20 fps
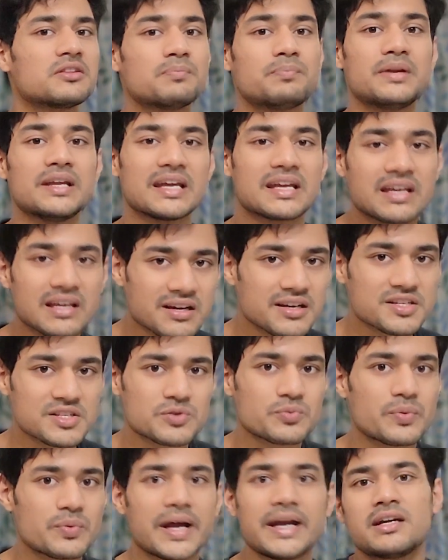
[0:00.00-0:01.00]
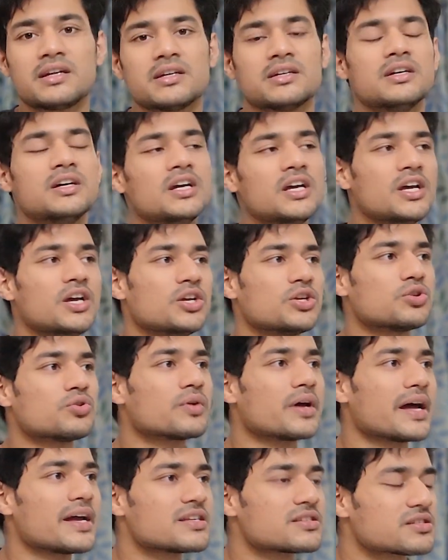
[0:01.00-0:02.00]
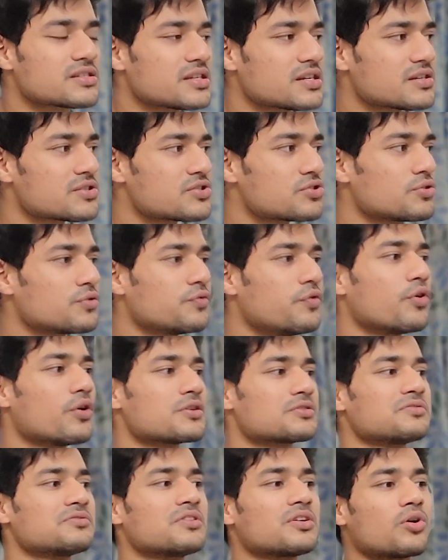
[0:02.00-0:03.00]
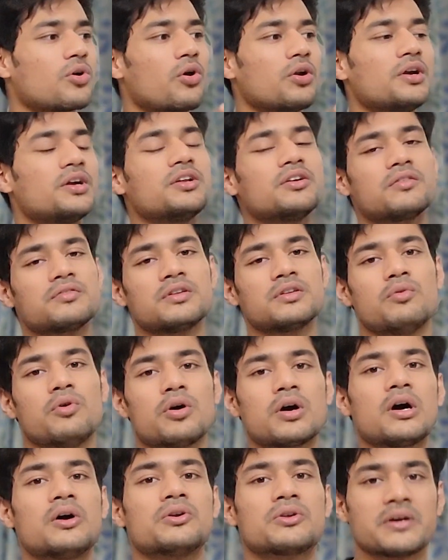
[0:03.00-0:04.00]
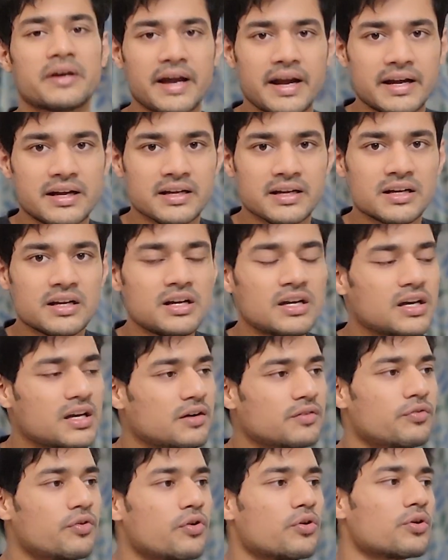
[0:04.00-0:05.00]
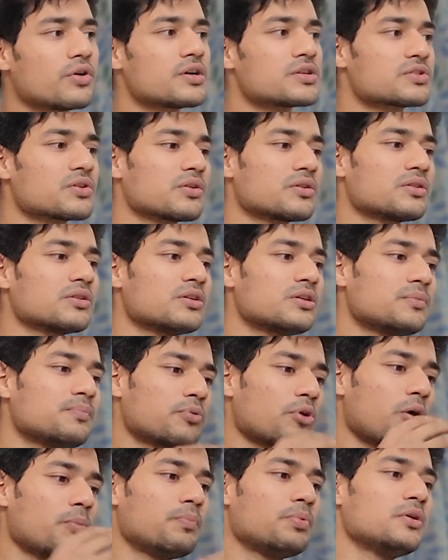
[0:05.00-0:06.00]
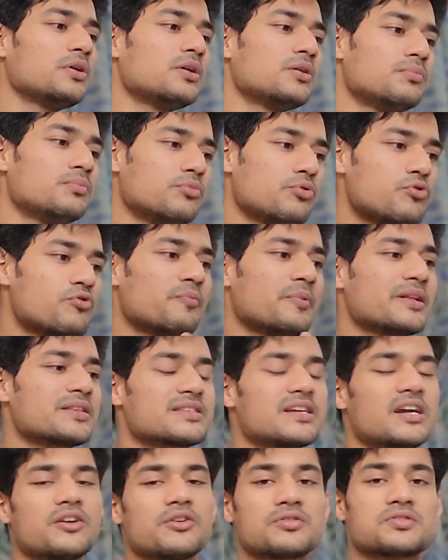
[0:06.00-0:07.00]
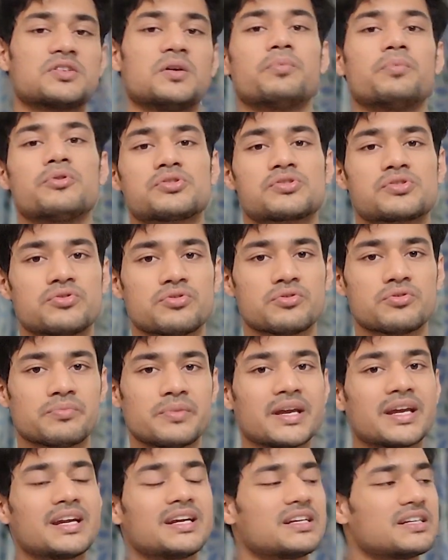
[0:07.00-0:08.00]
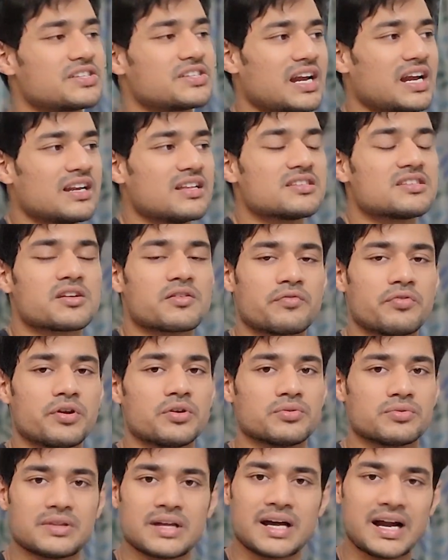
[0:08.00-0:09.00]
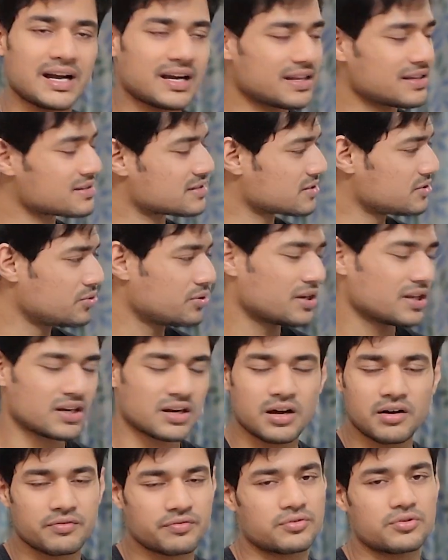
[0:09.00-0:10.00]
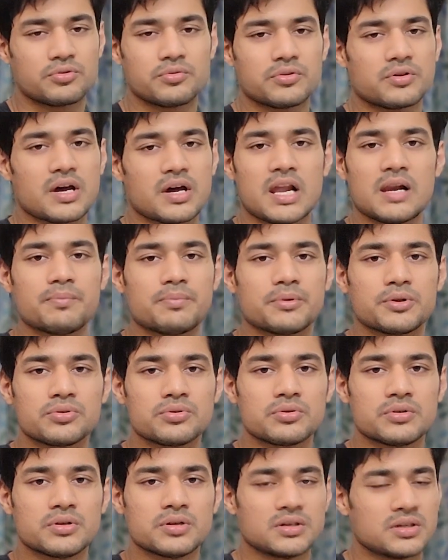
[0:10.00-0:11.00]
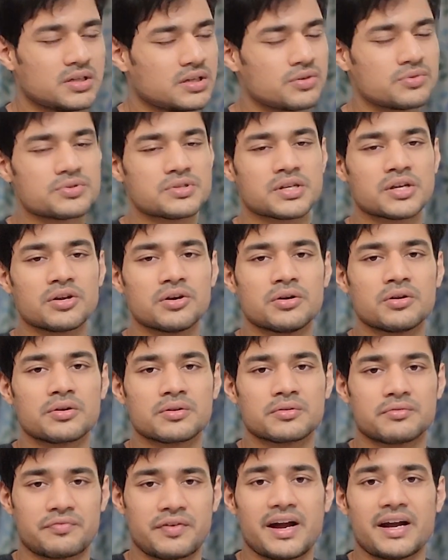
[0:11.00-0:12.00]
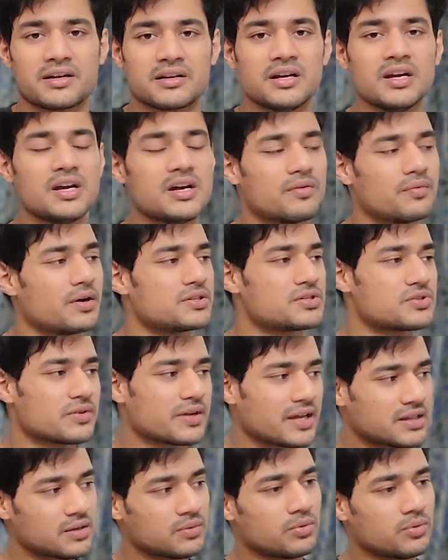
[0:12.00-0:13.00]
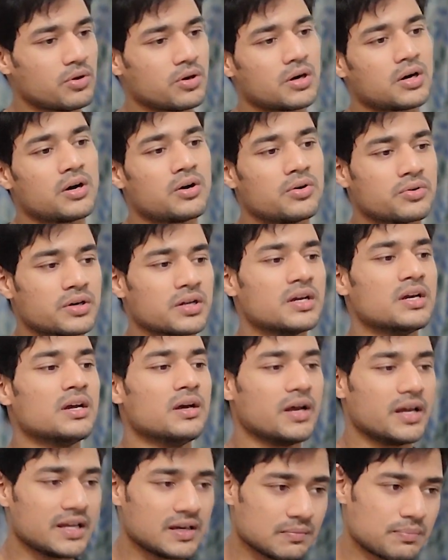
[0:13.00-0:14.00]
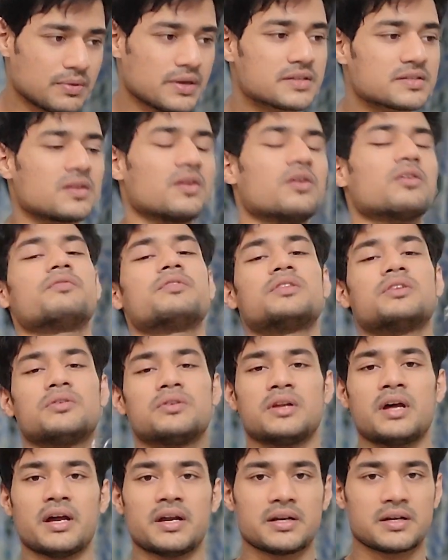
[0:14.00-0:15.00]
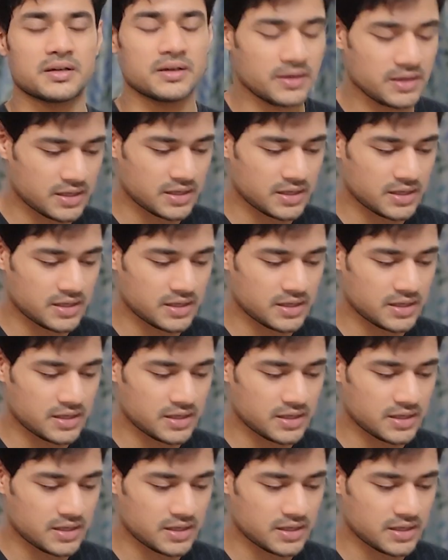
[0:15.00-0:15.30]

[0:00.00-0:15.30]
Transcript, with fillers: with breaking a sweat you guys just should focus on the quality of the workout ahead focus on the proper movements that you're supposed to do make it challenging for you that is good enough to help you uh, losing your fat once you get the workout in place along with your diet.